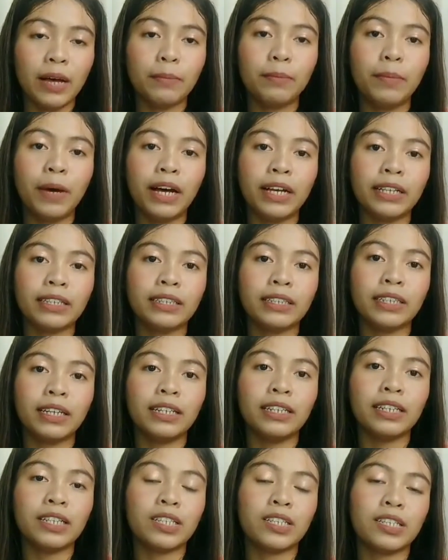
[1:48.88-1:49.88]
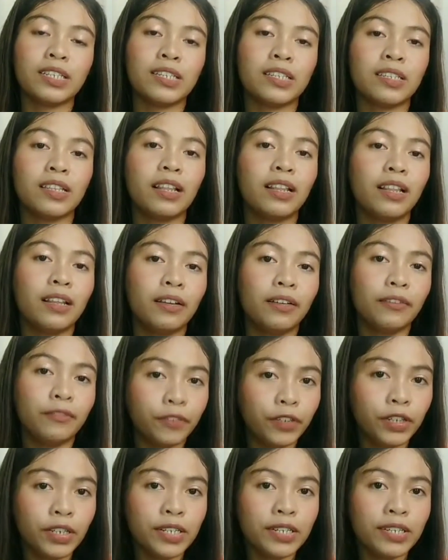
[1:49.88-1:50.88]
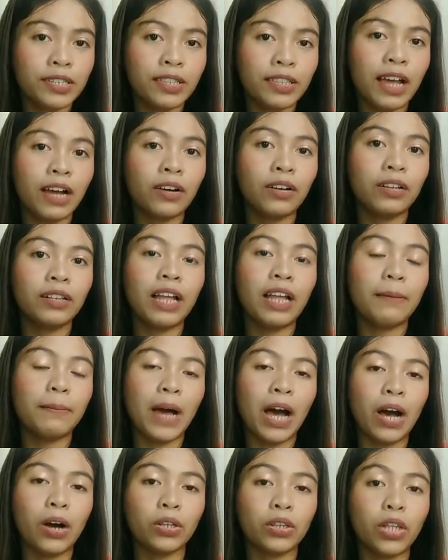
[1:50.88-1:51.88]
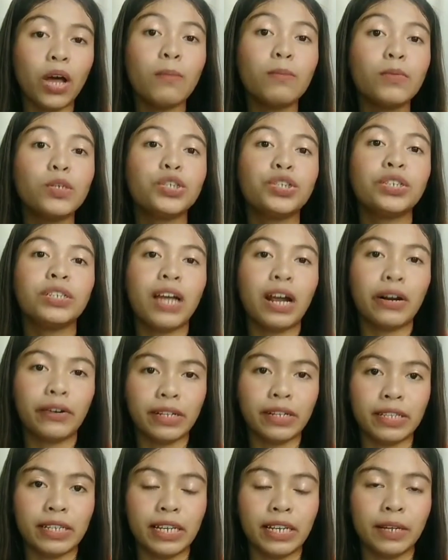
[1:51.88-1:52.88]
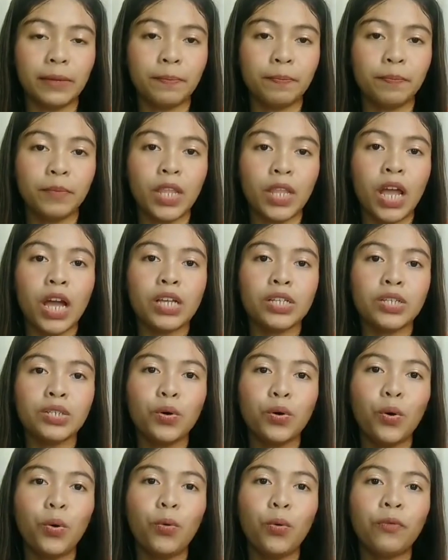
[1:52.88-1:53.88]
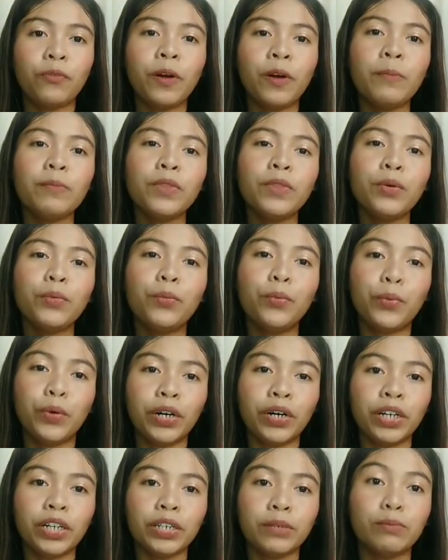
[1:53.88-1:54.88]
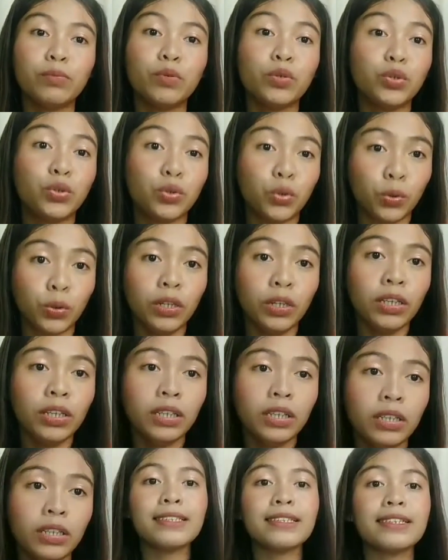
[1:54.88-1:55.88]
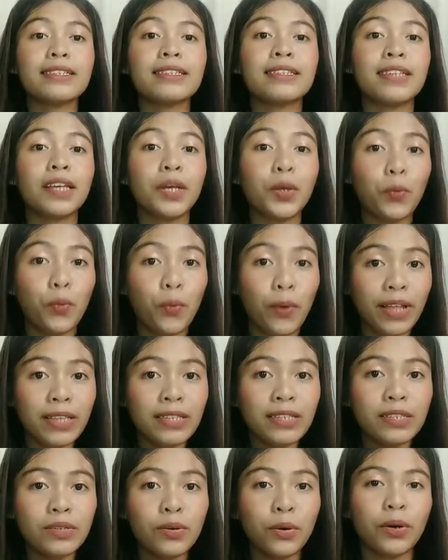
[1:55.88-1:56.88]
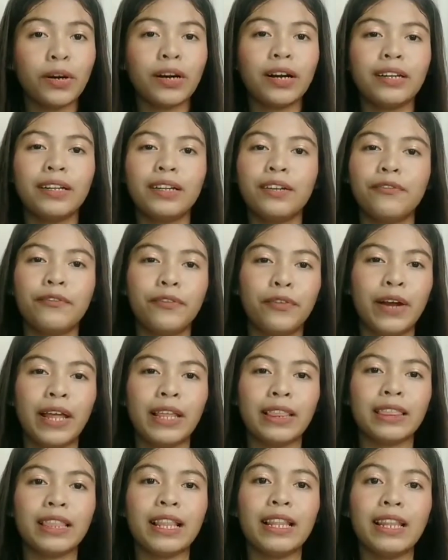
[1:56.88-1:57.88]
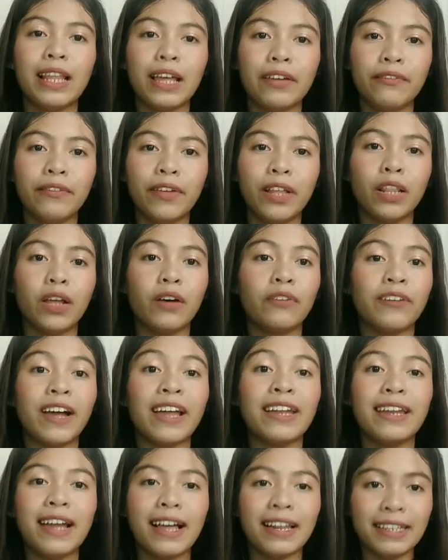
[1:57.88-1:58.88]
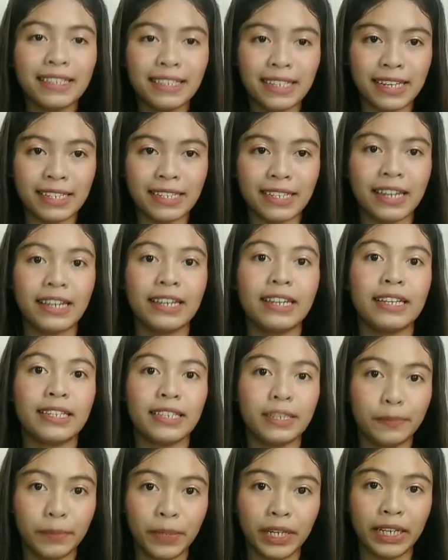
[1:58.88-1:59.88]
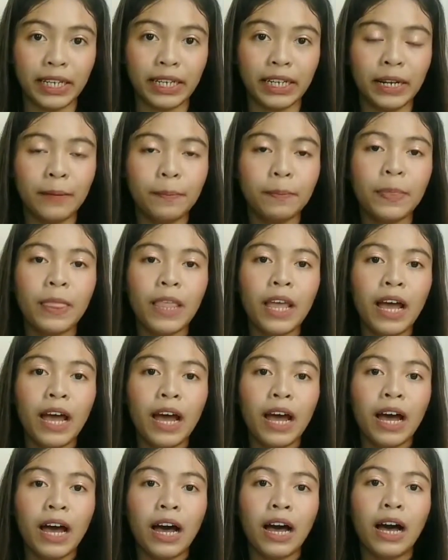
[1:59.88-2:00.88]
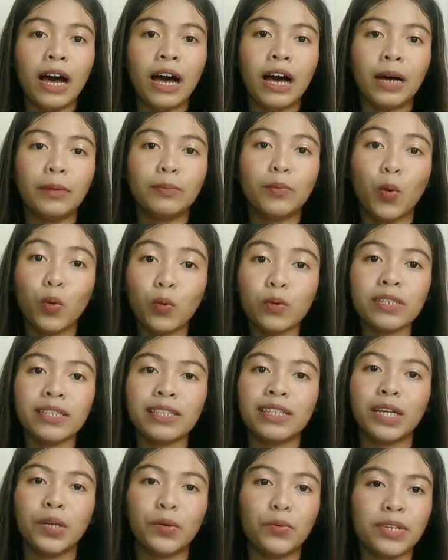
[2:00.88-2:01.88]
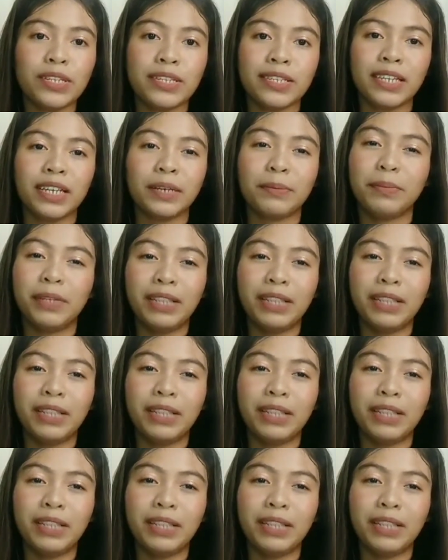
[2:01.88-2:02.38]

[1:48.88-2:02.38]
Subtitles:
But let's first tackle about modularity. So from the word module, it is a sequence or a different level of analysis and discipline. Most linguistics